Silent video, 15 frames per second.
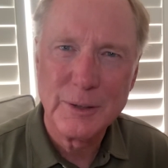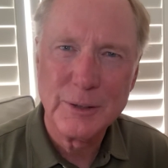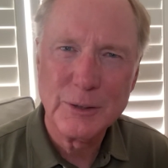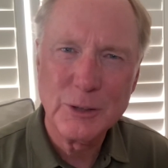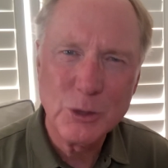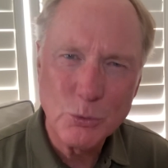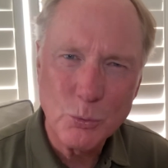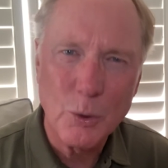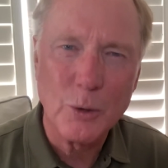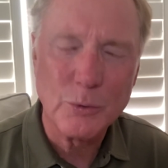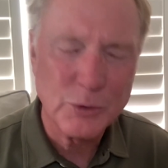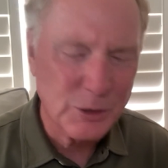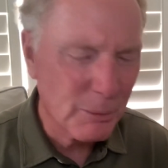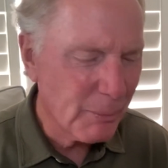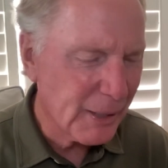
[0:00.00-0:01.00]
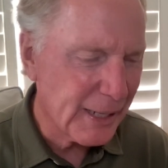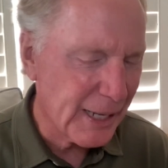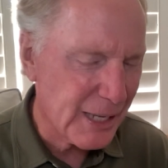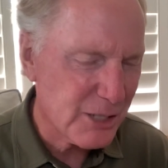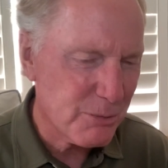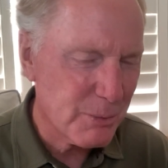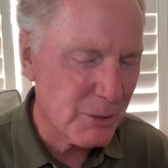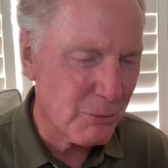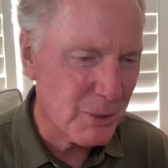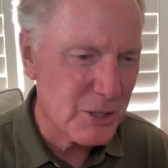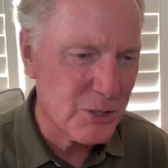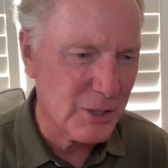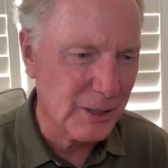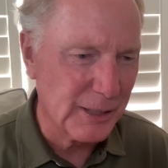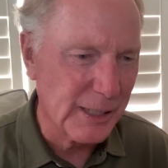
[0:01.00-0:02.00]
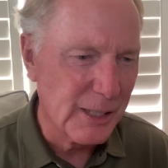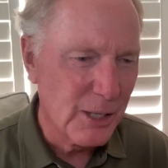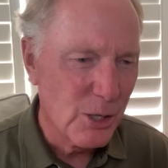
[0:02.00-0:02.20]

You won't. Somebody asked me recently,